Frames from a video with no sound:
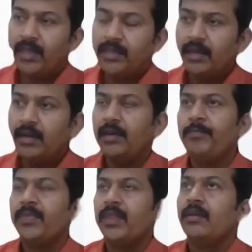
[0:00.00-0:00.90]

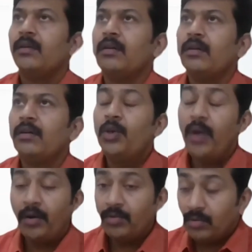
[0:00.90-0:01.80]
basically, you
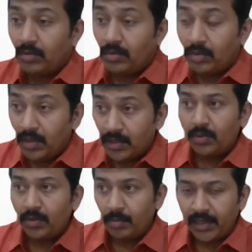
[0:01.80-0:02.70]
have to
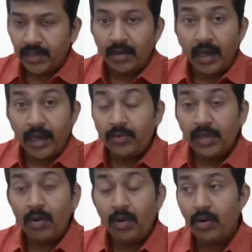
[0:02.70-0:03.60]
discuss with the patient. I have
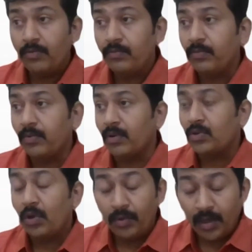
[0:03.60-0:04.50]
seen a lot of
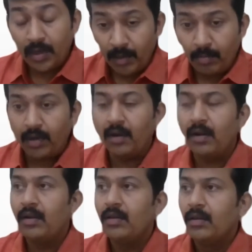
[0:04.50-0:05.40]
software
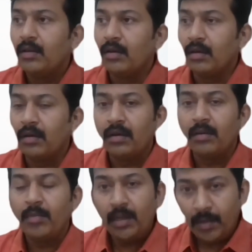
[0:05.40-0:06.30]
people,
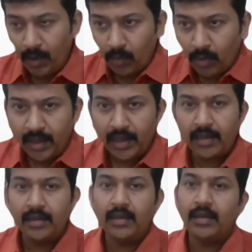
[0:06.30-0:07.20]
many people working
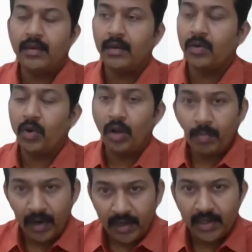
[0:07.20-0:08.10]
in the
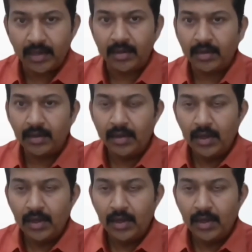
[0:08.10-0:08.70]
corporate sector.